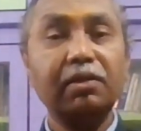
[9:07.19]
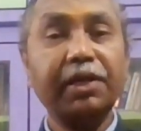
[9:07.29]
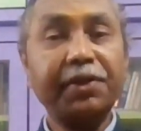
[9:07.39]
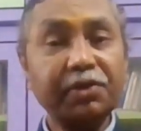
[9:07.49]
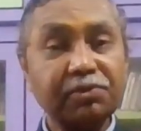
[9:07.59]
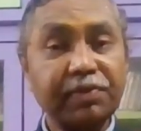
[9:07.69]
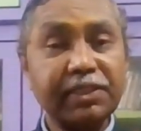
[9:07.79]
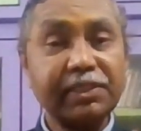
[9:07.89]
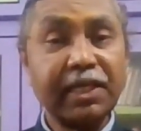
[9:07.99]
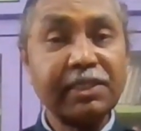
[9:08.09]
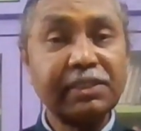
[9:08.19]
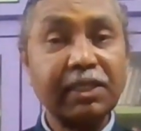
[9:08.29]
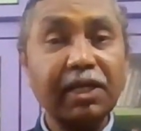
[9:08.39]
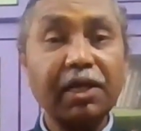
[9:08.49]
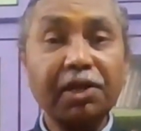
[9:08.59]
Reduce wastage,
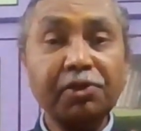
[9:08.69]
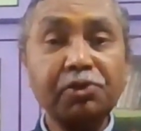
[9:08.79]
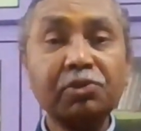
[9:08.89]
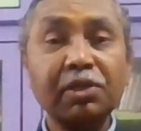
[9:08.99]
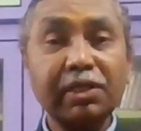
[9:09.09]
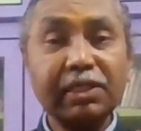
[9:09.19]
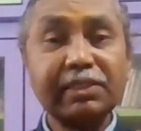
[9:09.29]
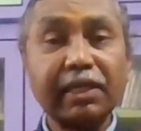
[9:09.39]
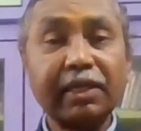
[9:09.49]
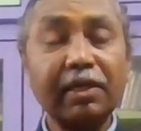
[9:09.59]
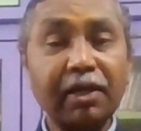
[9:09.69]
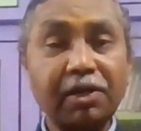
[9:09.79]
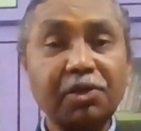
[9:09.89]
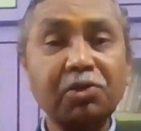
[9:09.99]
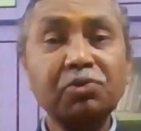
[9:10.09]
reuse, recycle.
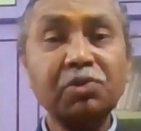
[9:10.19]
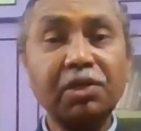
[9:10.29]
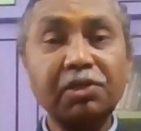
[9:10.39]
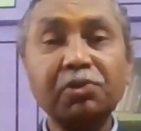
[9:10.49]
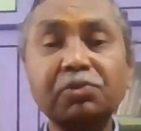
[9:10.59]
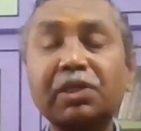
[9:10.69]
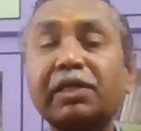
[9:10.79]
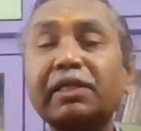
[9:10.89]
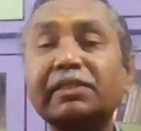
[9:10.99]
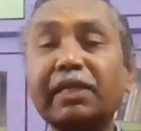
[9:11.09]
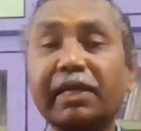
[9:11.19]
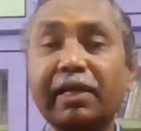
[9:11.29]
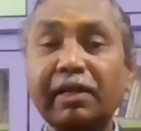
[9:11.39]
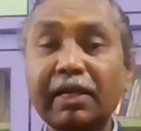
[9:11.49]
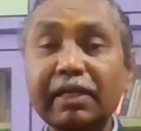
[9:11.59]
Reduce, reuse and recycle.